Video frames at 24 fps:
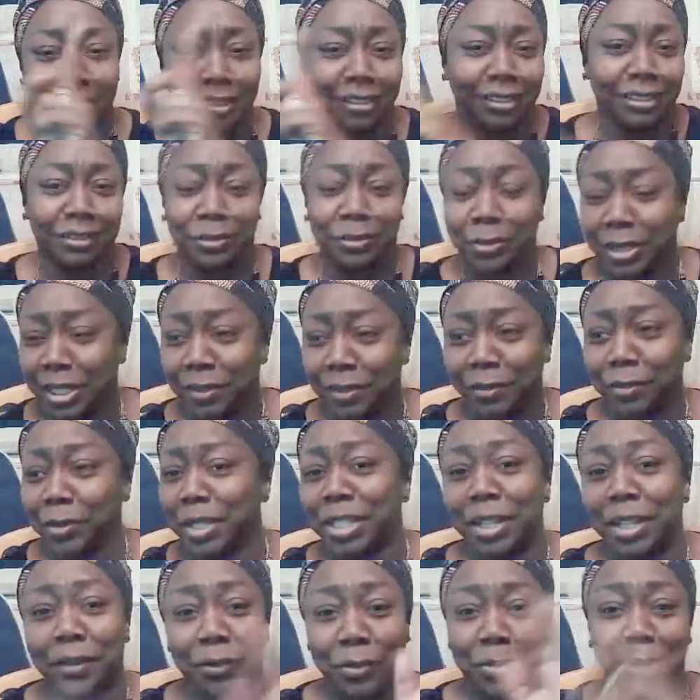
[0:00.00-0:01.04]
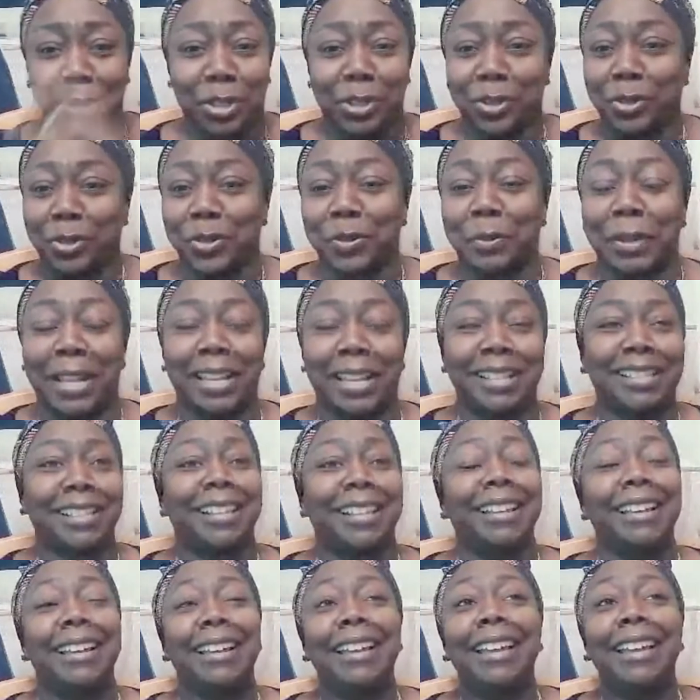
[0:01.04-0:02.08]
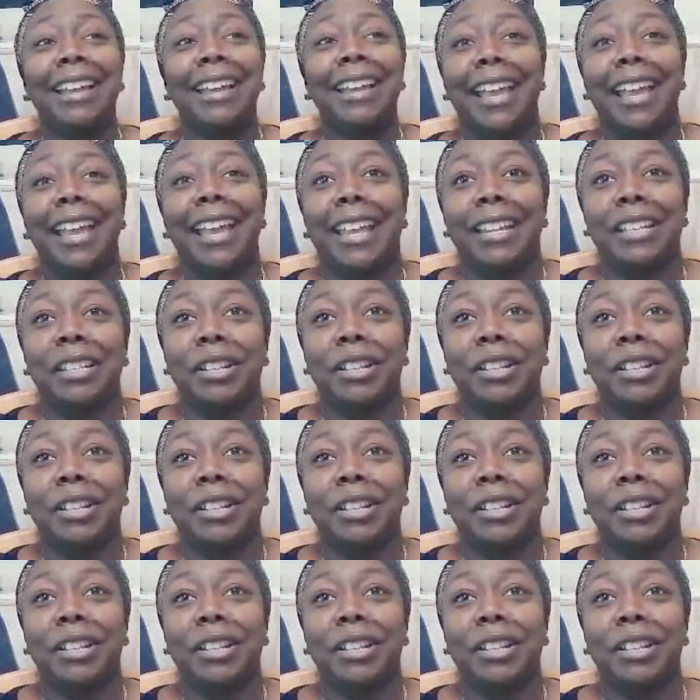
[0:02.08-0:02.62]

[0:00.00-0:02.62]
or whatever, whichever one of those banks. And,